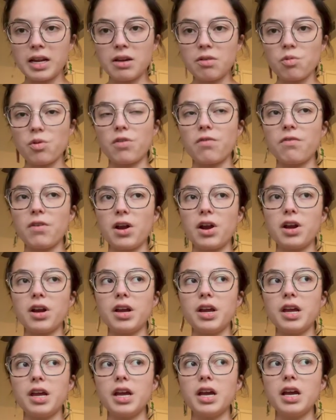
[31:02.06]
was
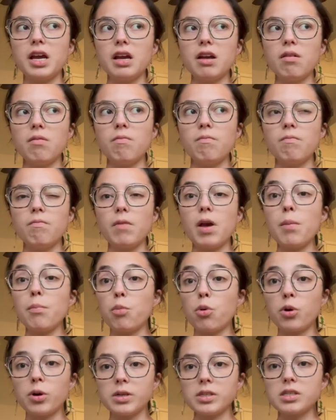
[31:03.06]
very
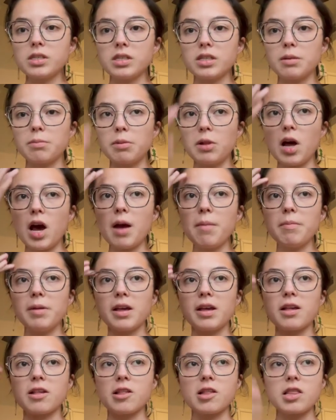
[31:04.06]
important to the plot
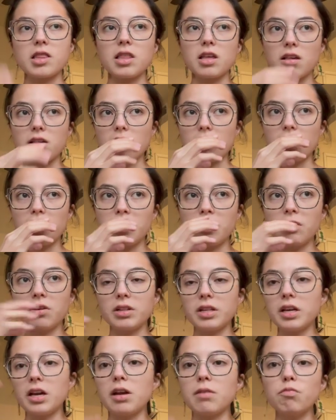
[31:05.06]
because the son, or
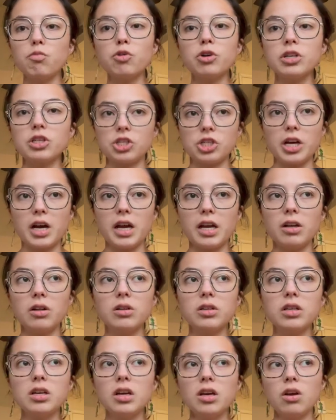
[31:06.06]
the unborn
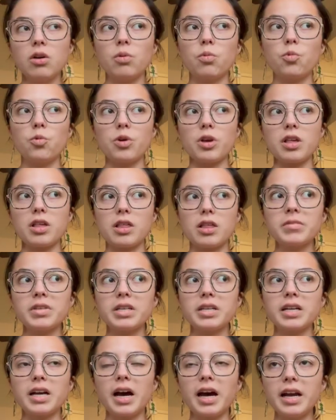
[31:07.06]
child, was
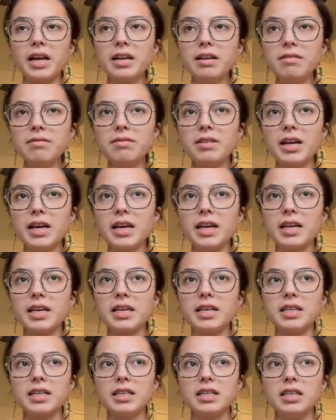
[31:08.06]
kind of
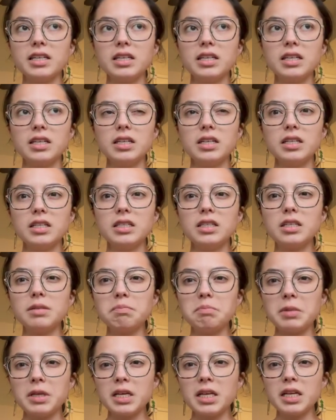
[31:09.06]
the
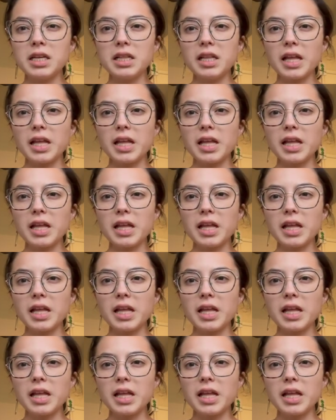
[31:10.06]
big